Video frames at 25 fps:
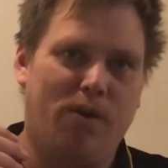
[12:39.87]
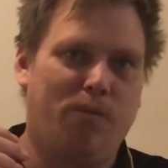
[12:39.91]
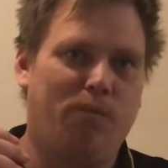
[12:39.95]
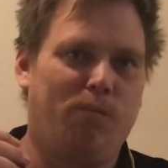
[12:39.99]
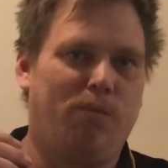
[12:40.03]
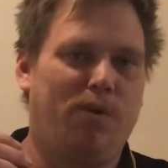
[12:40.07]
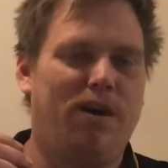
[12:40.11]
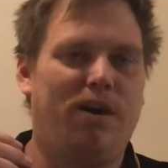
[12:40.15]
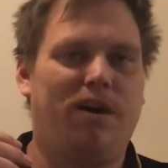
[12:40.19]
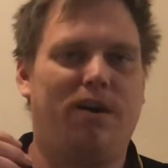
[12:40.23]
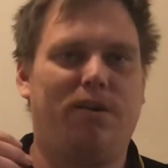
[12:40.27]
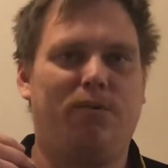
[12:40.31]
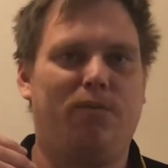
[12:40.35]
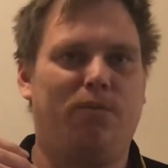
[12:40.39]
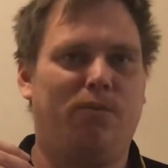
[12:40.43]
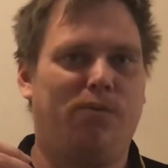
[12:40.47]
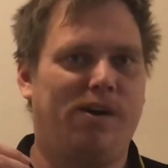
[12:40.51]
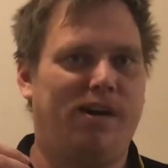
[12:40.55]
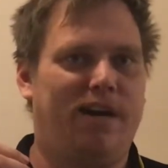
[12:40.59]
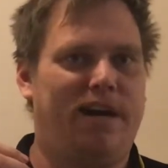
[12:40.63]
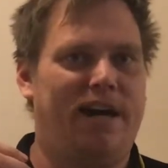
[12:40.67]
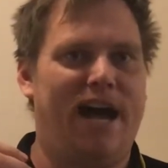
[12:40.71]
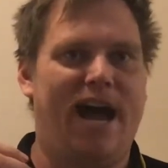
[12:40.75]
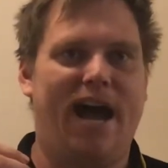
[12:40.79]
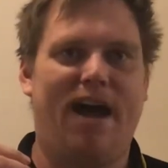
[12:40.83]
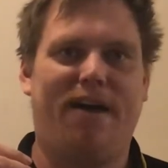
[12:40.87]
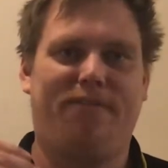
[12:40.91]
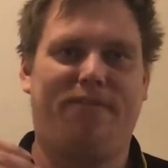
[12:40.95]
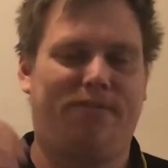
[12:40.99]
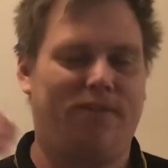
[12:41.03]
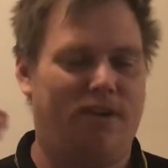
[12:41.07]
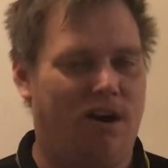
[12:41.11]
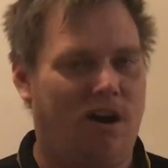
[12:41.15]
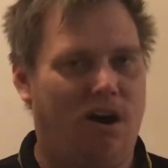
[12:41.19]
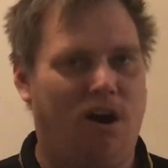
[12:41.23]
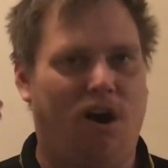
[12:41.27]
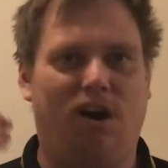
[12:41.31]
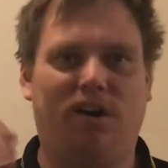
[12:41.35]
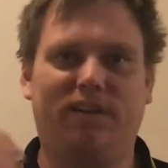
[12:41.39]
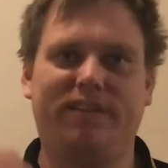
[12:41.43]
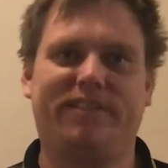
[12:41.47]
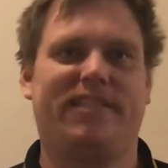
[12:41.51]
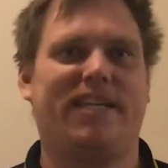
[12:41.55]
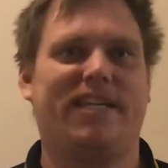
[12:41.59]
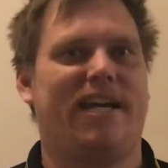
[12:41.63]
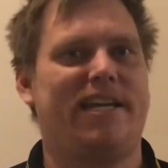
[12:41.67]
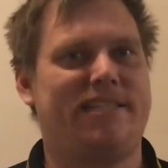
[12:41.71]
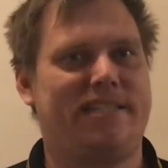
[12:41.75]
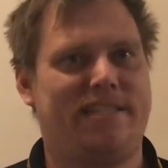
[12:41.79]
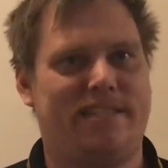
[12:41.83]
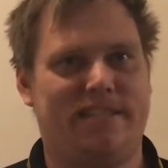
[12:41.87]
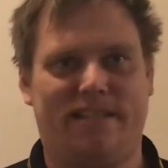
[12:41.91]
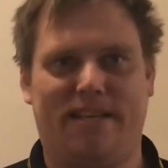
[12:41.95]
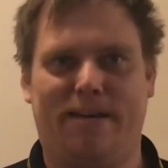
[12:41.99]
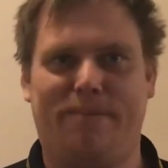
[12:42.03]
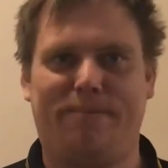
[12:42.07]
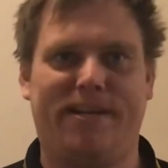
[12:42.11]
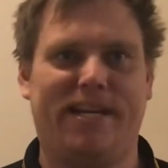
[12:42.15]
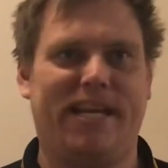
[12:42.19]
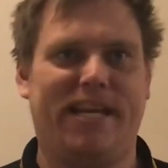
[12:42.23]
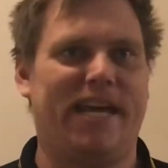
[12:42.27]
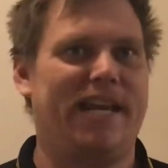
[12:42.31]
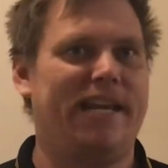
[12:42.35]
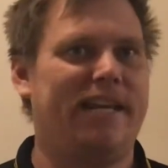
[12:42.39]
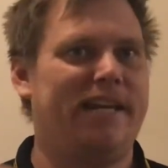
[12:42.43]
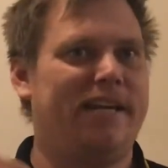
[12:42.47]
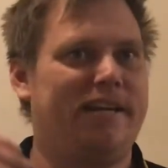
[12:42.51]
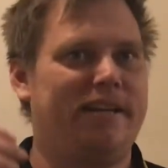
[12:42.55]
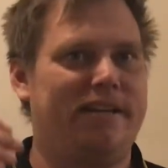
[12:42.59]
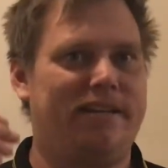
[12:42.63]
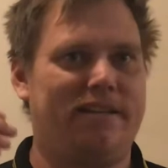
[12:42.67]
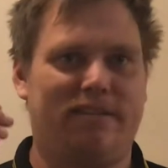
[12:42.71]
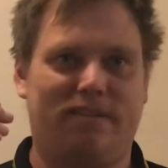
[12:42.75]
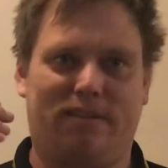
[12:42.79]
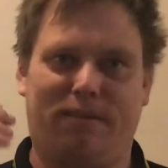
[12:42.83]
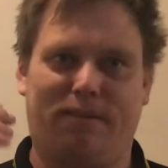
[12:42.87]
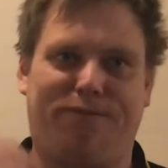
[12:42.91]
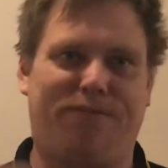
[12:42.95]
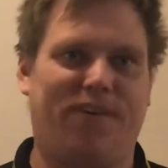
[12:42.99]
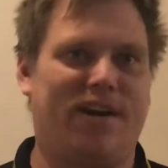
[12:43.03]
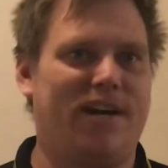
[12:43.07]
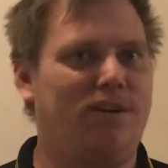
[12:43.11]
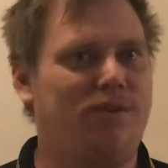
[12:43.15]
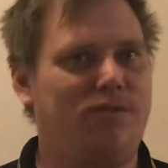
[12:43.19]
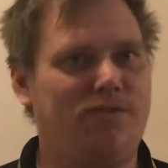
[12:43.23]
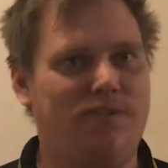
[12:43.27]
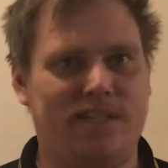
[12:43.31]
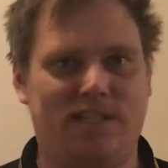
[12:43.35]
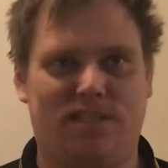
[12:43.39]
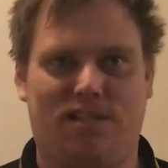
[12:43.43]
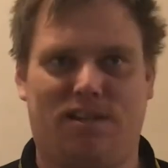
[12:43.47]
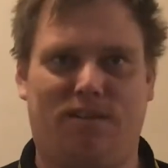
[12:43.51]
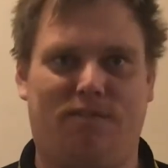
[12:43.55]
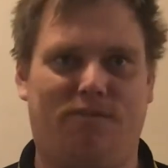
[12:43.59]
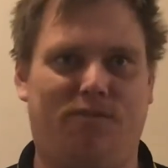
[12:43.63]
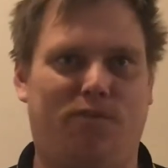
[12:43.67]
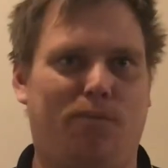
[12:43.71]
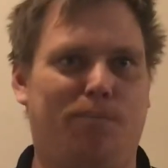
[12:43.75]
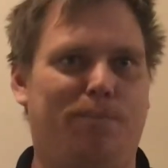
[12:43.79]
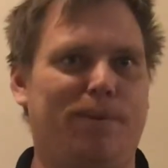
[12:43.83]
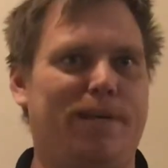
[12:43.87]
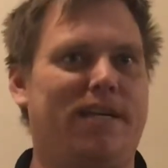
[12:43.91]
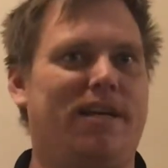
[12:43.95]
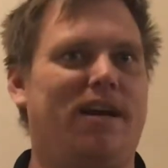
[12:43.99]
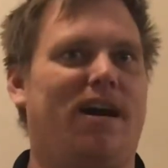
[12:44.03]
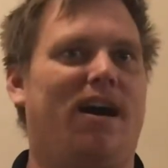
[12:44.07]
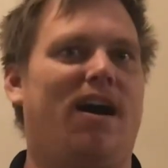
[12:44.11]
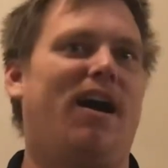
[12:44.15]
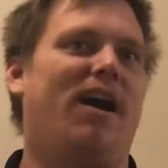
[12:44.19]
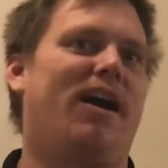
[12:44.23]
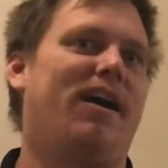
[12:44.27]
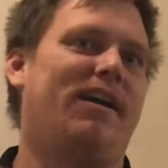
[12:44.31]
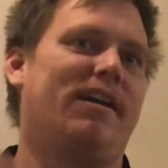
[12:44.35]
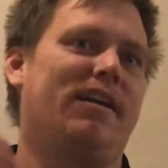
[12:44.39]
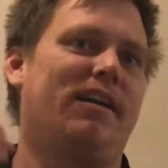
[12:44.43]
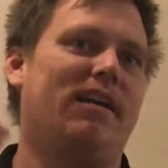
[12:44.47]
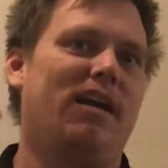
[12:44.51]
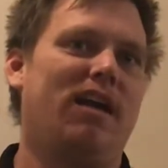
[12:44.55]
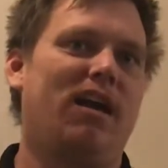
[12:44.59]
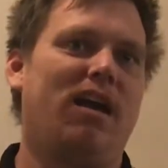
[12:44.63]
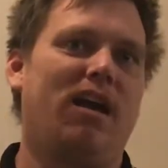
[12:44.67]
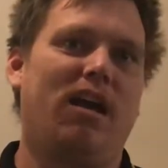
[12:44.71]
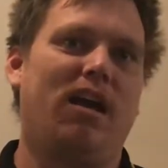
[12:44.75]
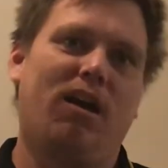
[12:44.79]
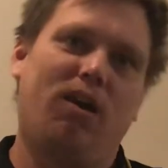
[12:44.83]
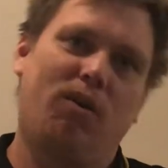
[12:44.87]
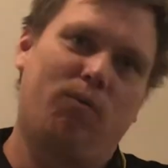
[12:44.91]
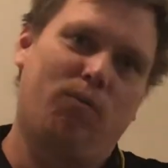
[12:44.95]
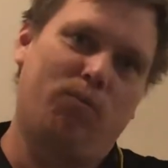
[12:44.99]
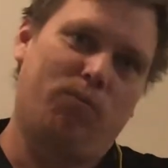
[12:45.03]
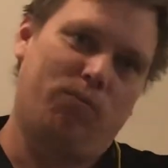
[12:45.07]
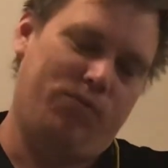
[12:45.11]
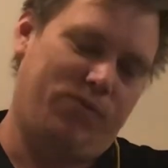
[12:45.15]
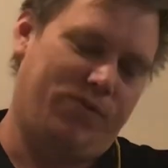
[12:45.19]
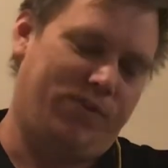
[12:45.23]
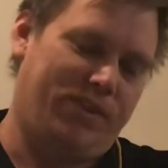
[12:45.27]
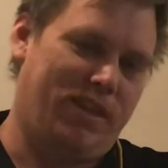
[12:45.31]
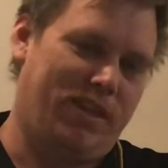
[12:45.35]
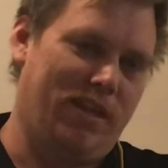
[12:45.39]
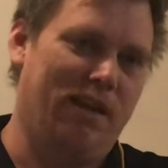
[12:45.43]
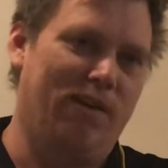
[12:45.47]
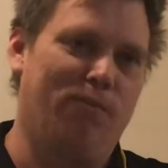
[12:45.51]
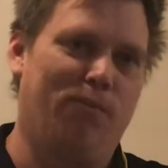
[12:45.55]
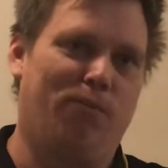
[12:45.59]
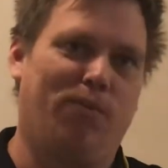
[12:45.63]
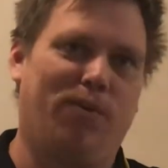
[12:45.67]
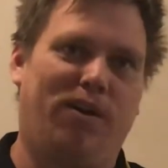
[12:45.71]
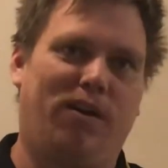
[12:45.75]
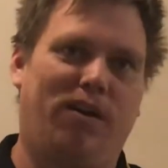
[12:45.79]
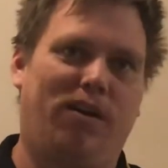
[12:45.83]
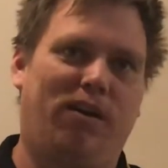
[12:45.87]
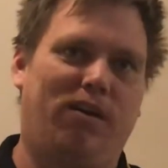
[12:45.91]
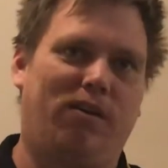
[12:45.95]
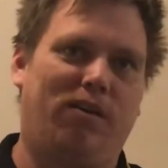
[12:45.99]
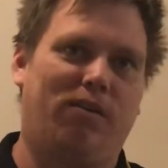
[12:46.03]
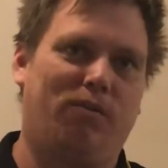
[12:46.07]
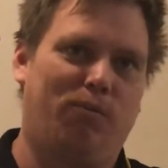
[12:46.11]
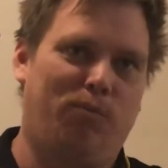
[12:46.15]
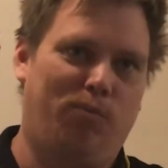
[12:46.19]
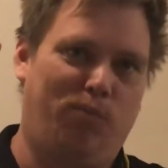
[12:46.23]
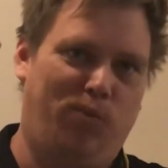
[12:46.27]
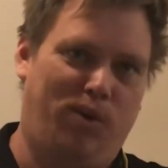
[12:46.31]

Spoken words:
We'll have all debts eliminated. The Federal Reserve will be gone. We'll